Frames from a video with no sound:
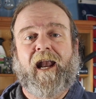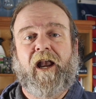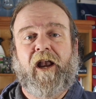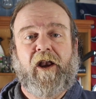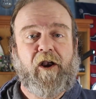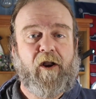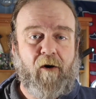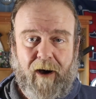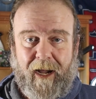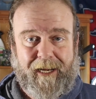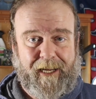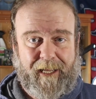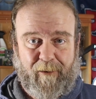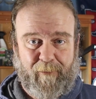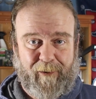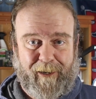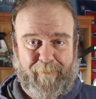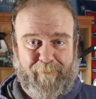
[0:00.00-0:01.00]
No
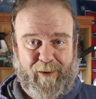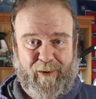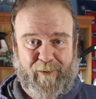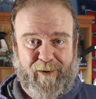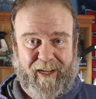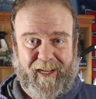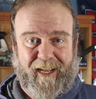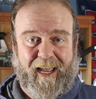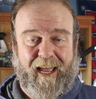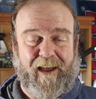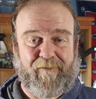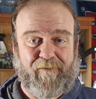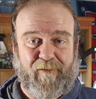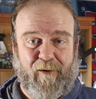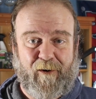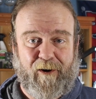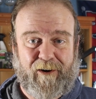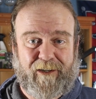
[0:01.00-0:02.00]
idea what I'm doing at
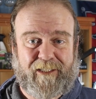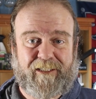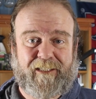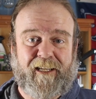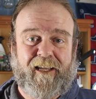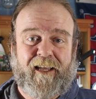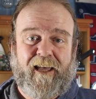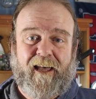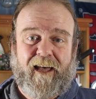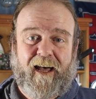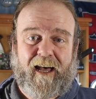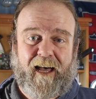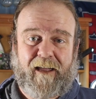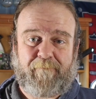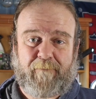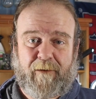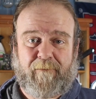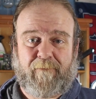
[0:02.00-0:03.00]
first.
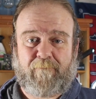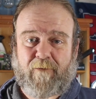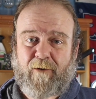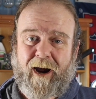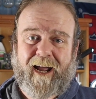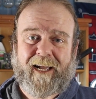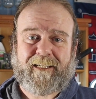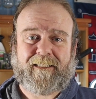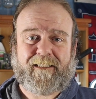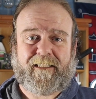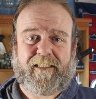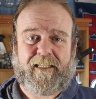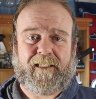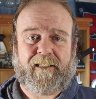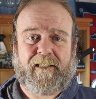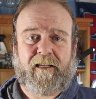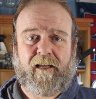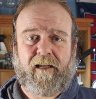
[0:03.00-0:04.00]
I've been
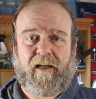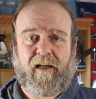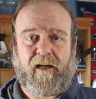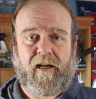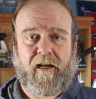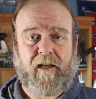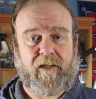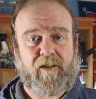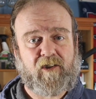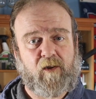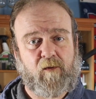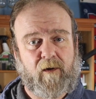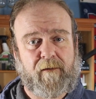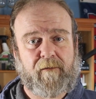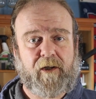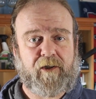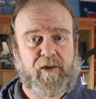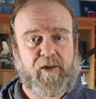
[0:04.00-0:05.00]
practicing. Uh, so
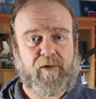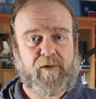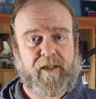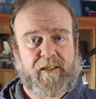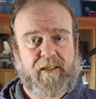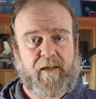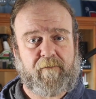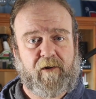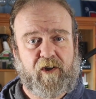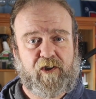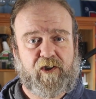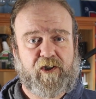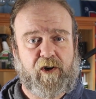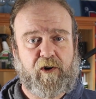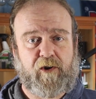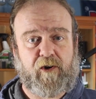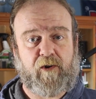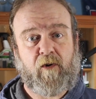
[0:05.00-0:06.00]
what I'm going to do is I'm going to
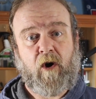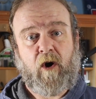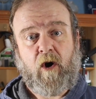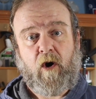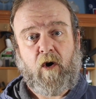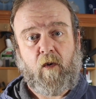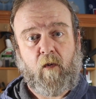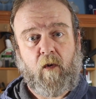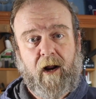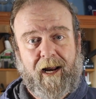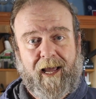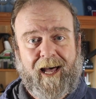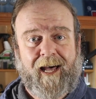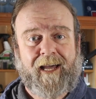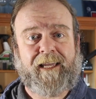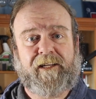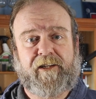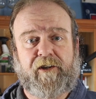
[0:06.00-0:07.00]
show you what
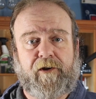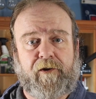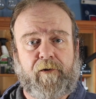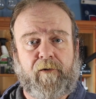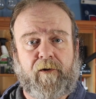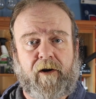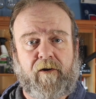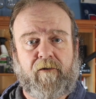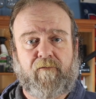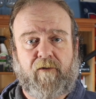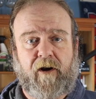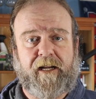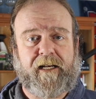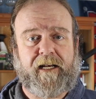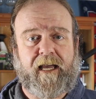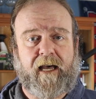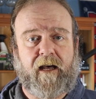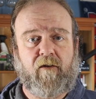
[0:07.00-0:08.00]
I do
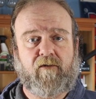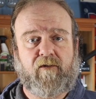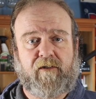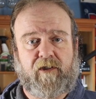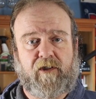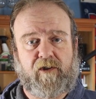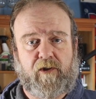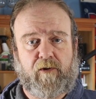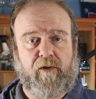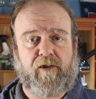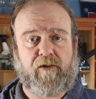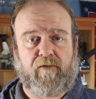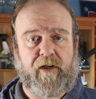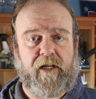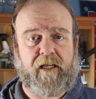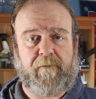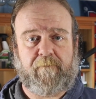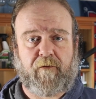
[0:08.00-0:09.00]
right now to do a
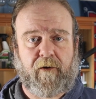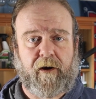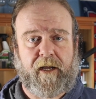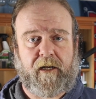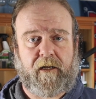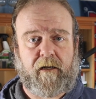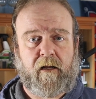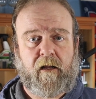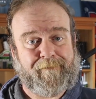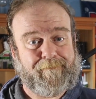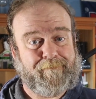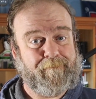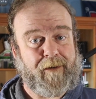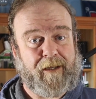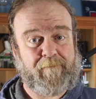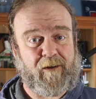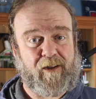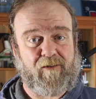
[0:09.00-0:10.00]
3D print.
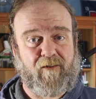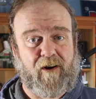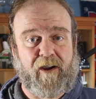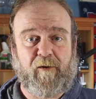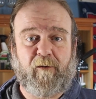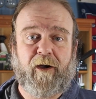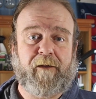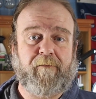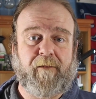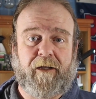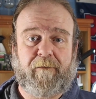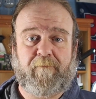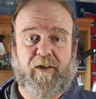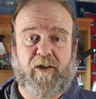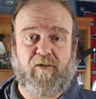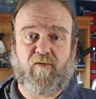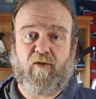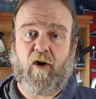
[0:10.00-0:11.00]
Might be the right way, might
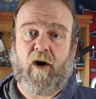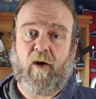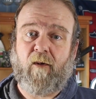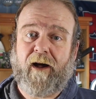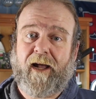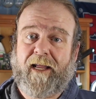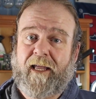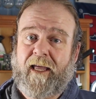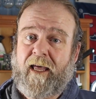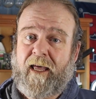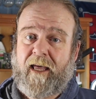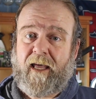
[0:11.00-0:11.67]
be the wrong way.